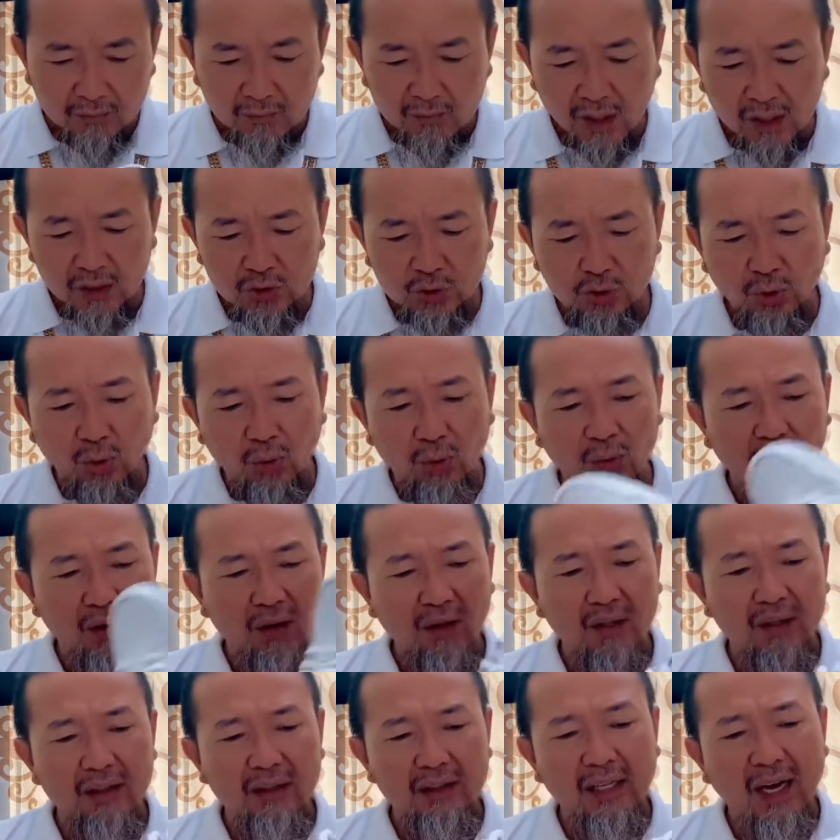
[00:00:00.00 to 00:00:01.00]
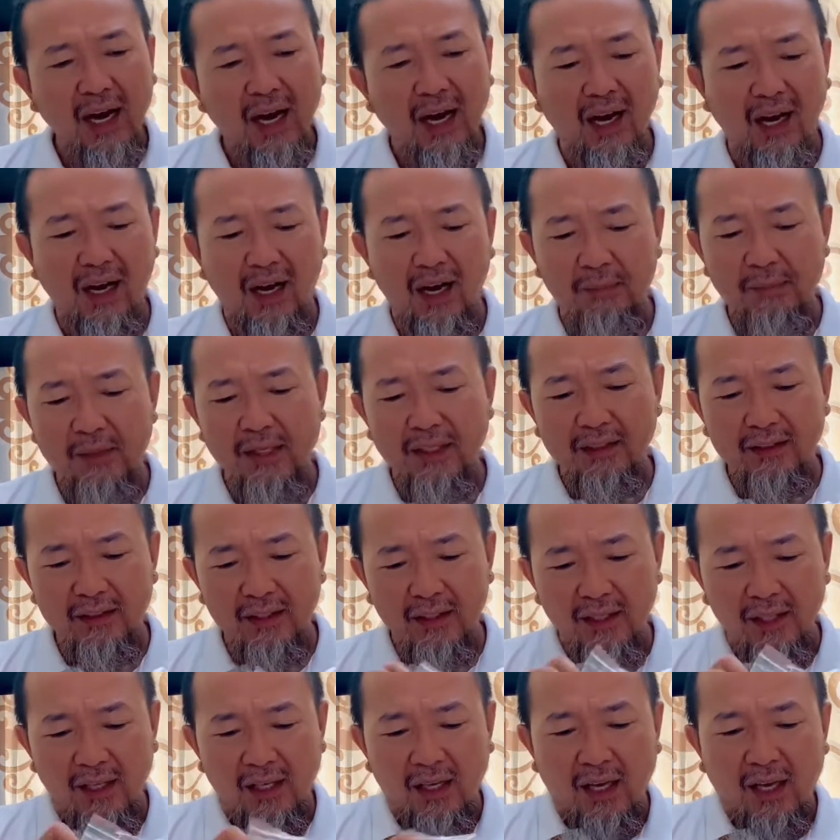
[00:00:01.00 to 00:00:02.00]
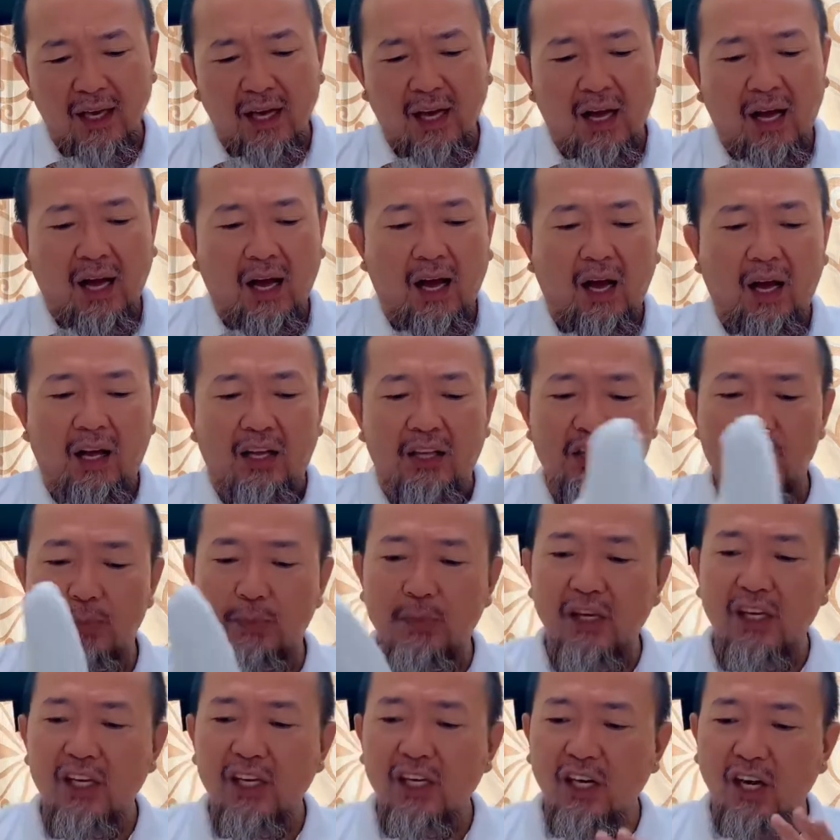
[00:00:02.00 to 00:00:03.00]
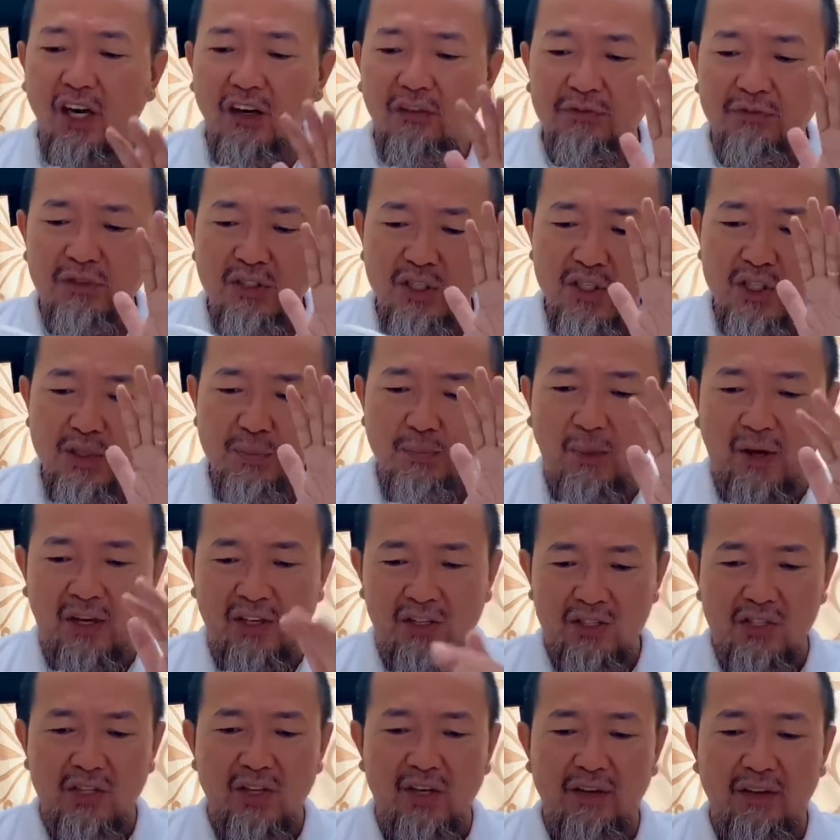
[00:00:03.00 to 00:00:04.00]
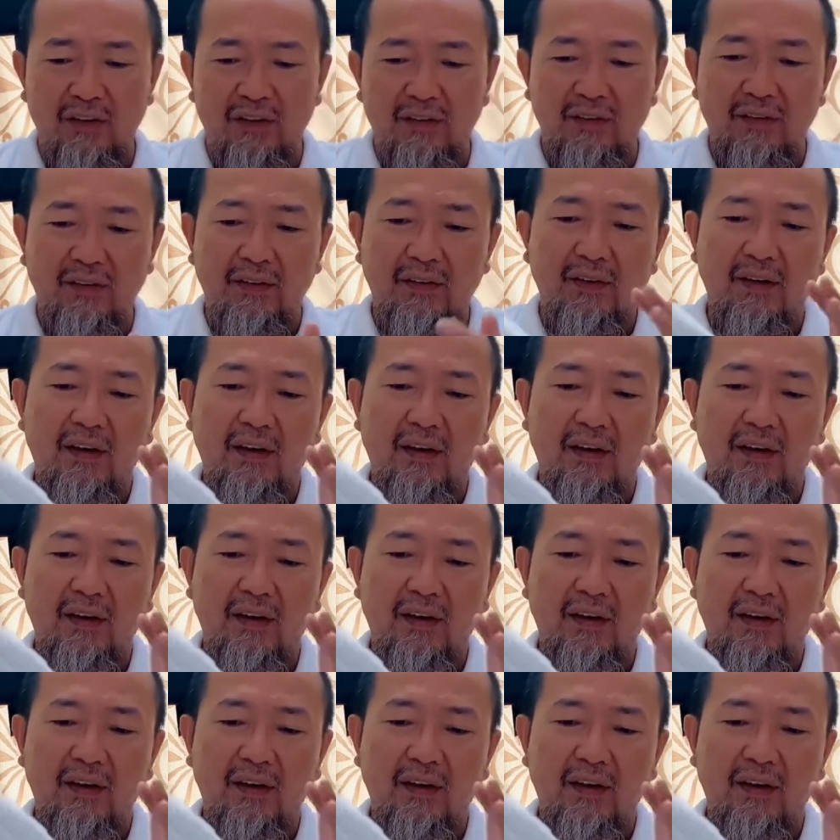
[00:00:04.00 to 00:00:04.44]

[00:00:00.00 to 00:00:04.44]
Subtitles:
so yeah, I mean, speaking of the spikes here,